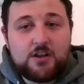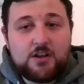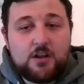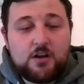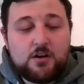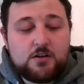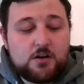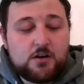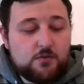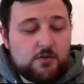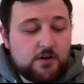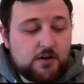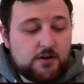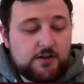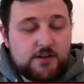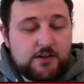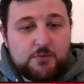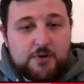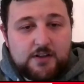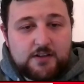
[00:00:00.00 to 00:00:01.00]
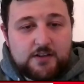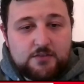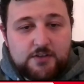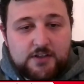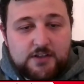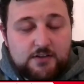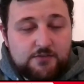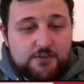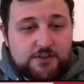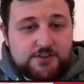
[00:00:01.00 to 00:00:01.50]
a lot going on in the
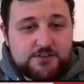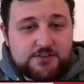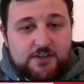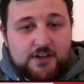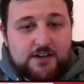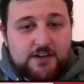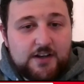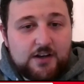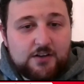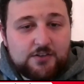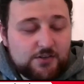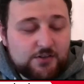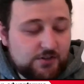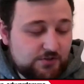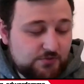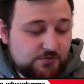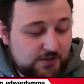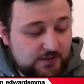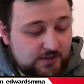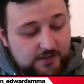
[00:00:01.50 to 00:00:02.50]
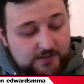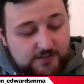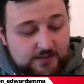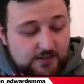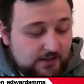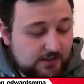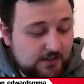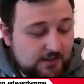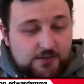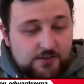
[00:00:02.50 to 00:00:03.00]
welterweight division right now. So I just want
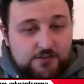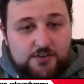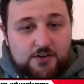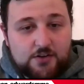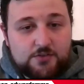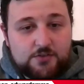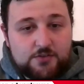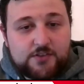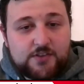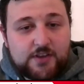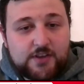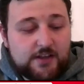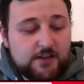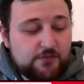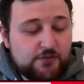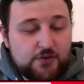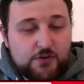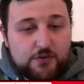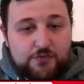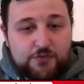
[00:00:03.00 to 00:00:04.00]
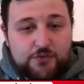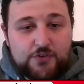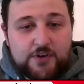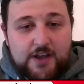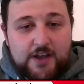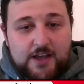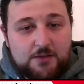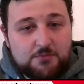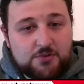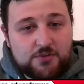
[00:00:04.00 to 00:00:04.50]
to take you through a few
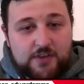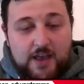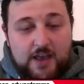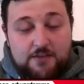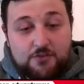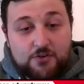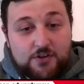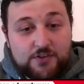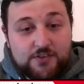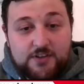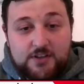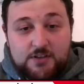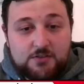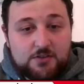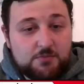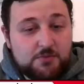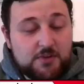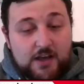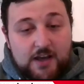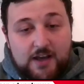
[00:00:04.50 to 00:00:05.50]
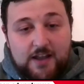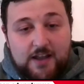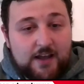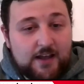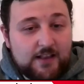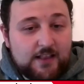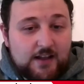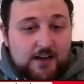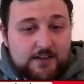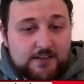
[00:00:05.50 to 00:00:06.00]
names because everyone seems to be getting
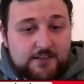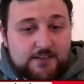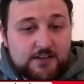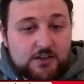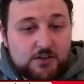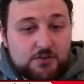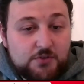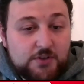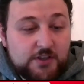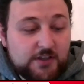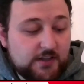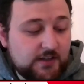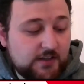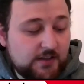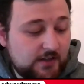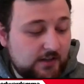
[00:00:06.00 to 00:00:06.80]
headlines this week.